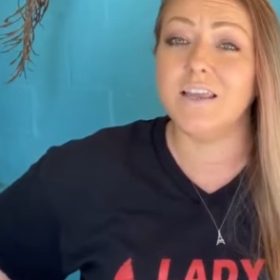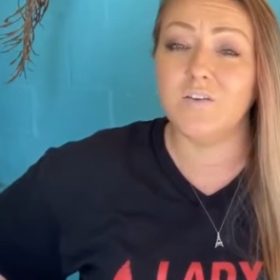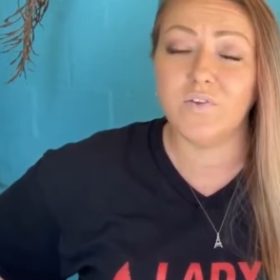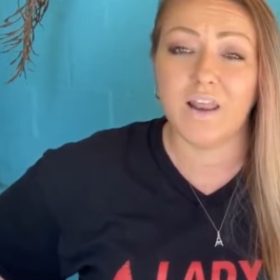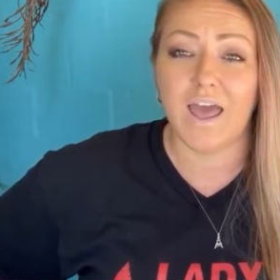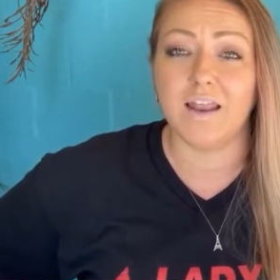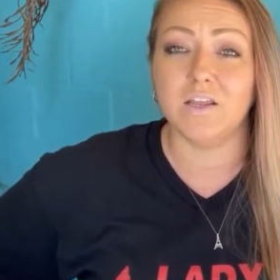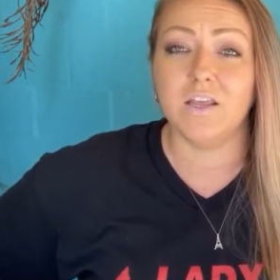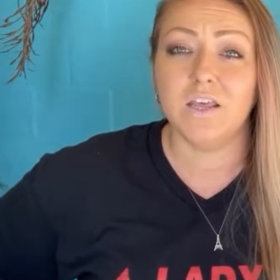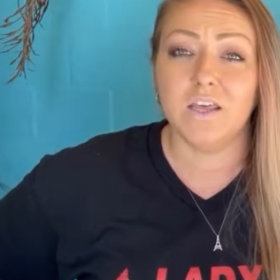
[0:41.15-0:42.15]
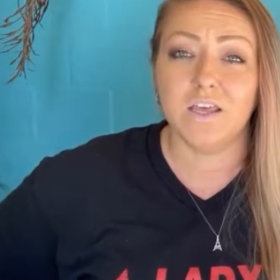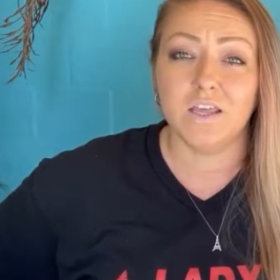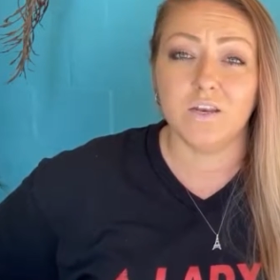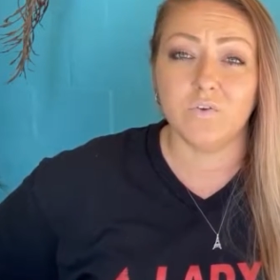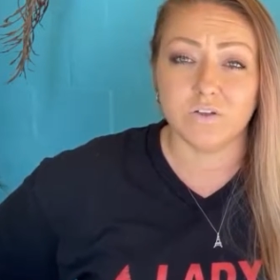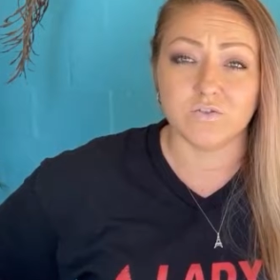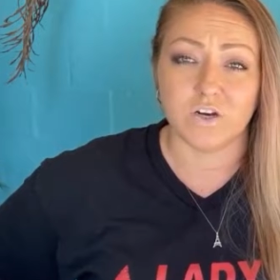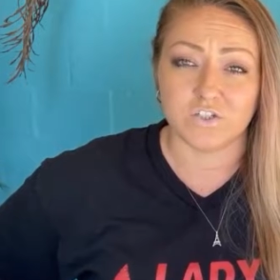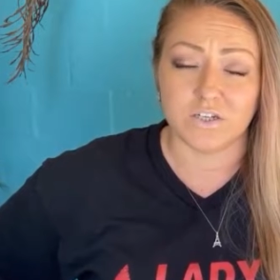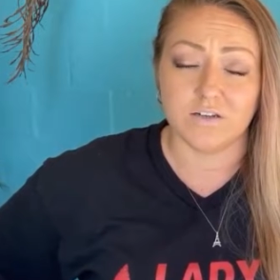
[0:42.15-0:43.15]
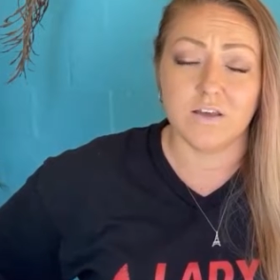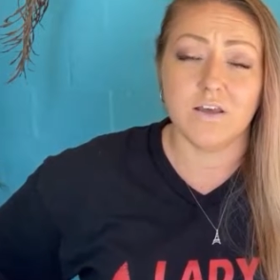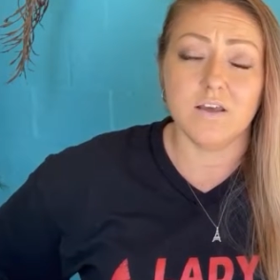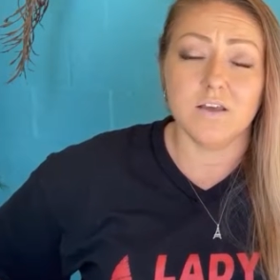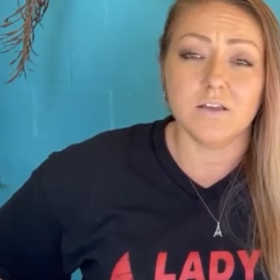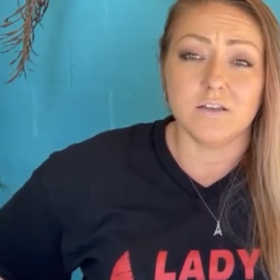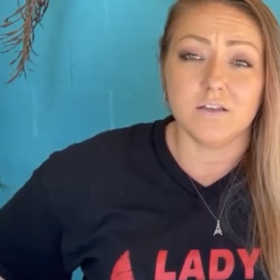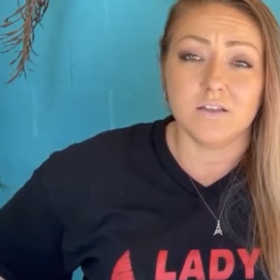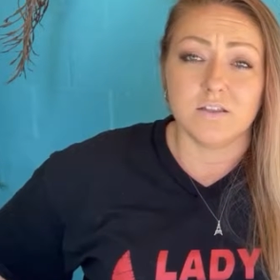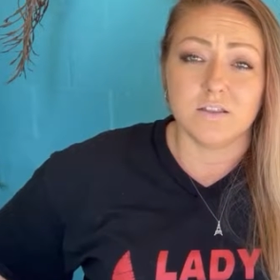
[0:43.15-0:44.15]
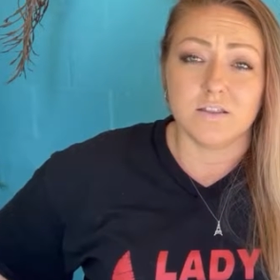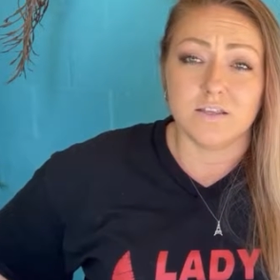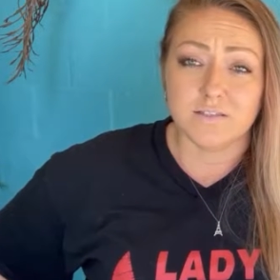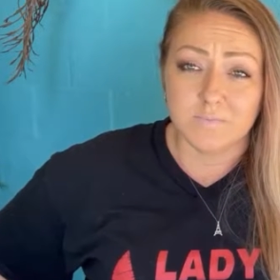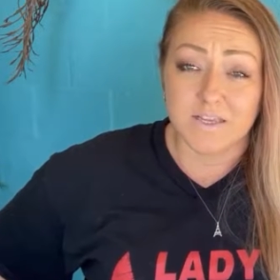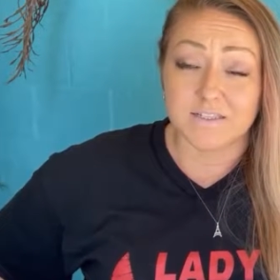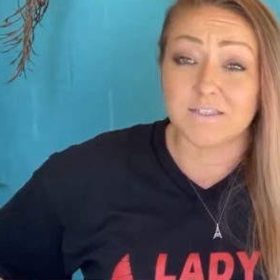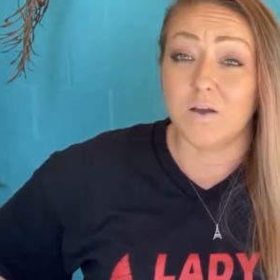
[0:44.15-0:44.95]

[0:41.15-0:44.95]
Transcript: even at new construction. This means